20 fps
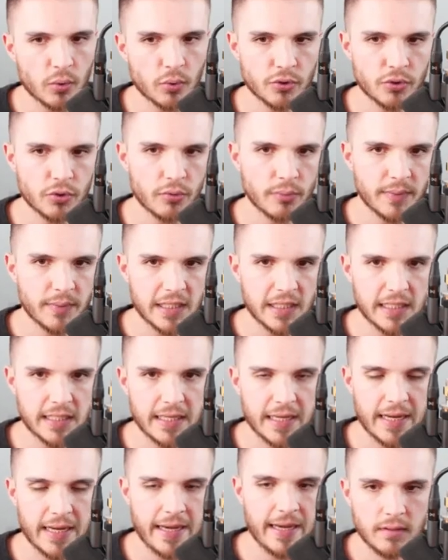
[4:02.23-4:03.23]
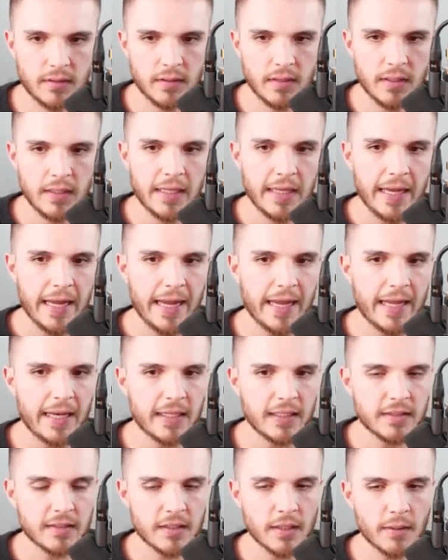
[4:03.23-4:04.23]
media ad and
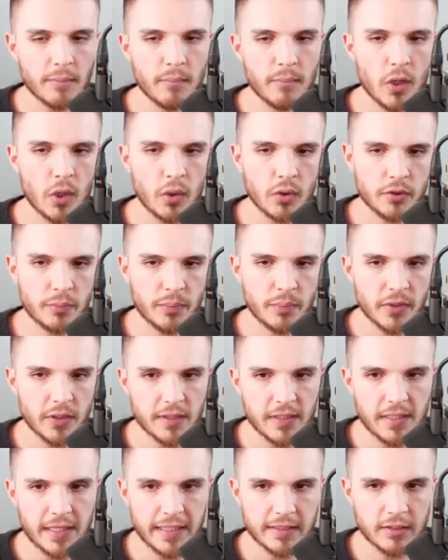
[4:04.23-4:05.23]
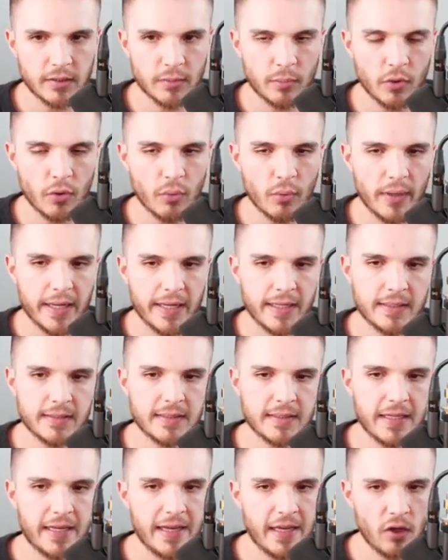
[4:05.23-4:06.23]
it's the most predictable way to
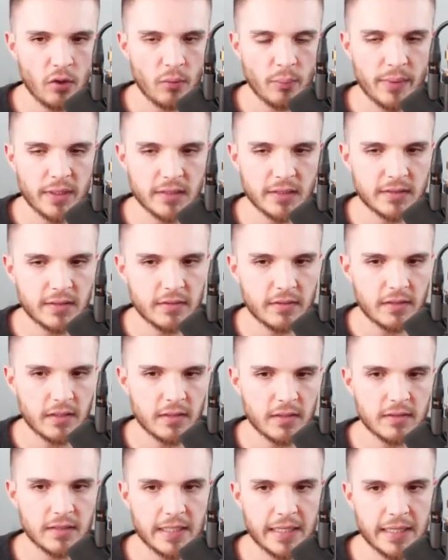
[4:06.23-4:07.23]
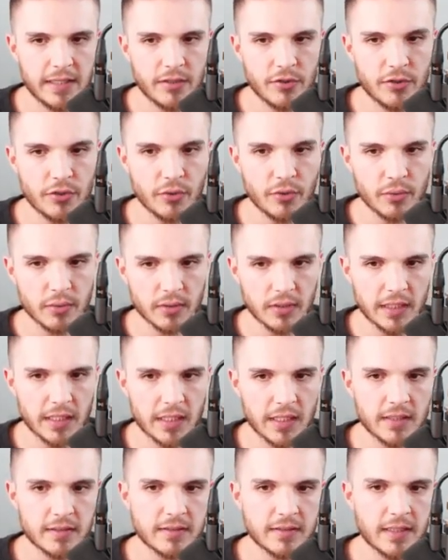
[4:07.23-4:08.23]
help businesses get new
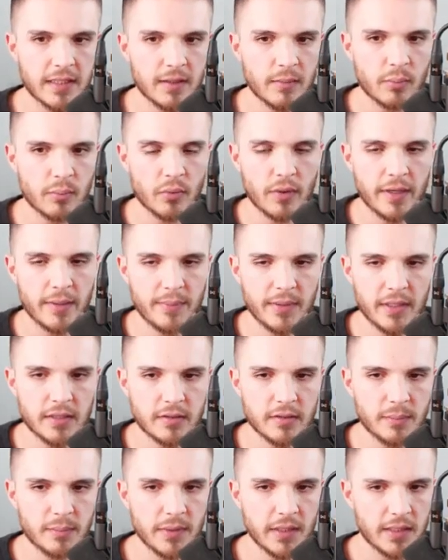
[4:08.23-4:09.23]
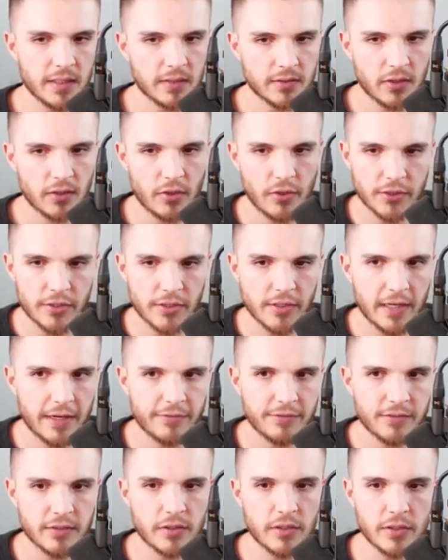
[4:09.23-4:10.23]
leads and appointments because all you have
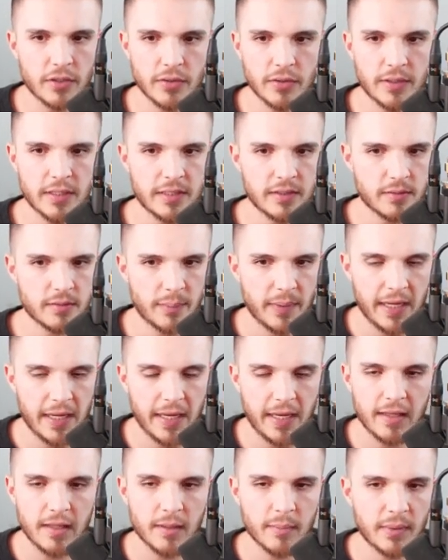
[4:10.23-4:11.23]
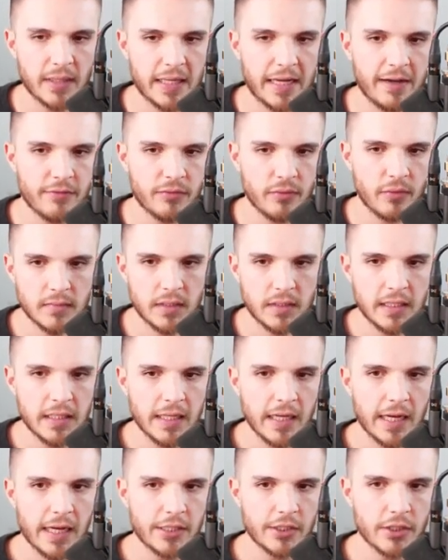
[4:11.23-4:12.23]
to do is pay the platform
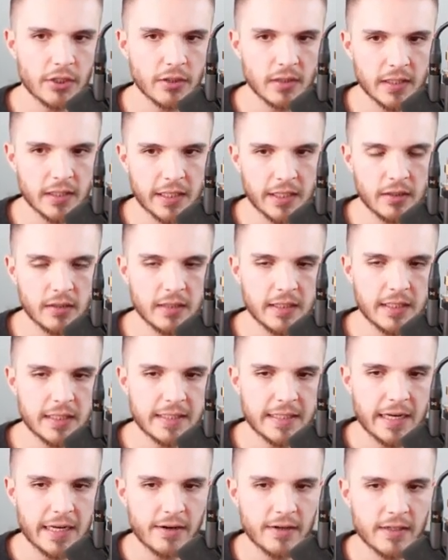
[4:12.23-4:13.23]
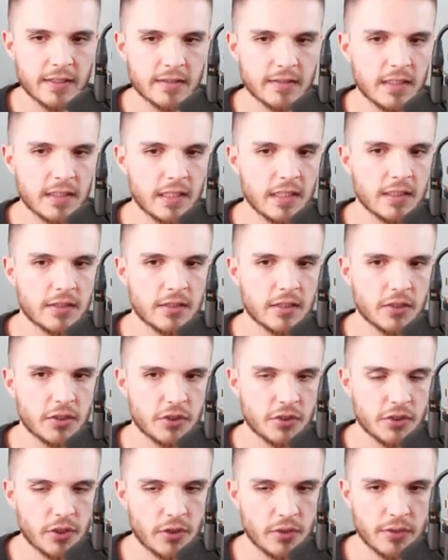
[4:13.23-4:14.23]
and you're literally guaranteed to
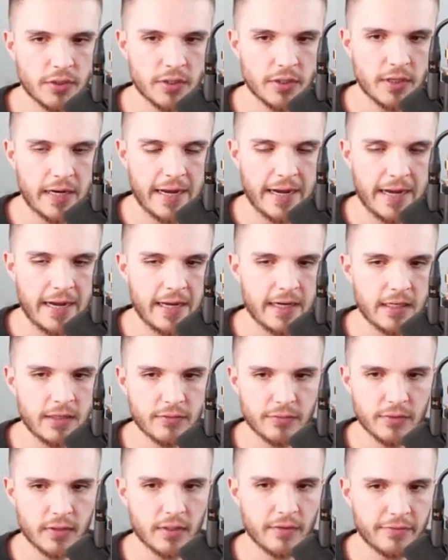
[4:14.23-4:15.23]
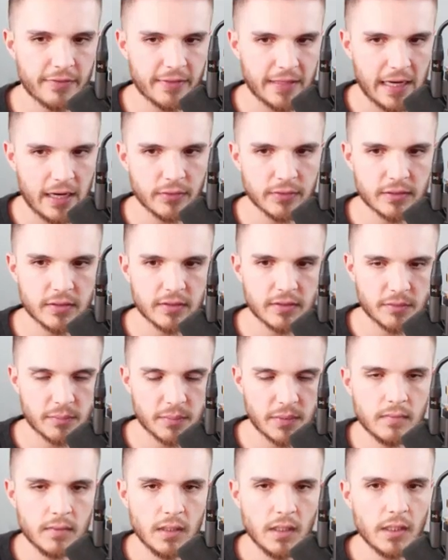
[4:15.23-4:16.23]
show your ad in front of thousands of
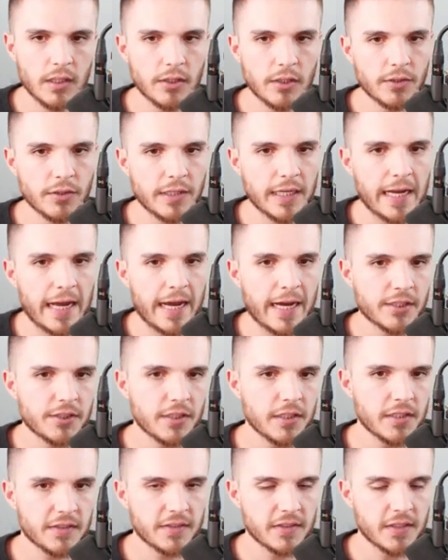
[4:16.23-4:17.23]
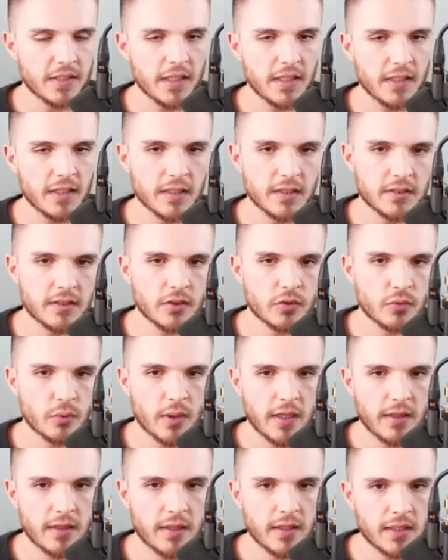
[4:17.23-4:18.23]
people. You can actually see this is one of
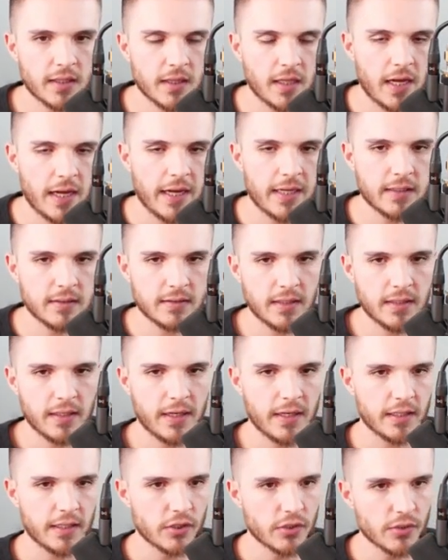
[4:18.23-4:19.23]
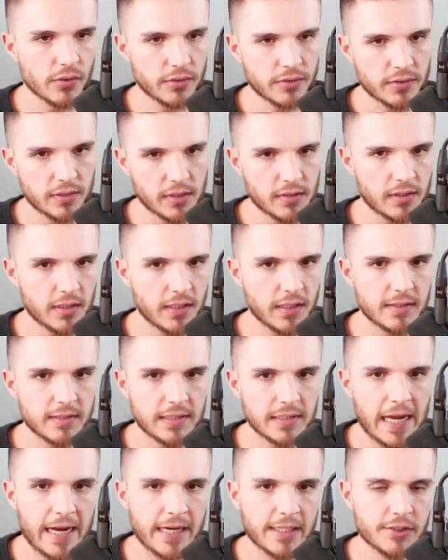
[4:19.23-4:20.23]
the clients that I use this
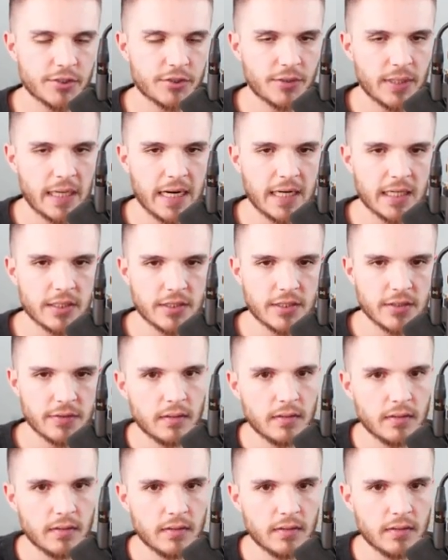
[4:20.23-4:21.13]
exact strategy for.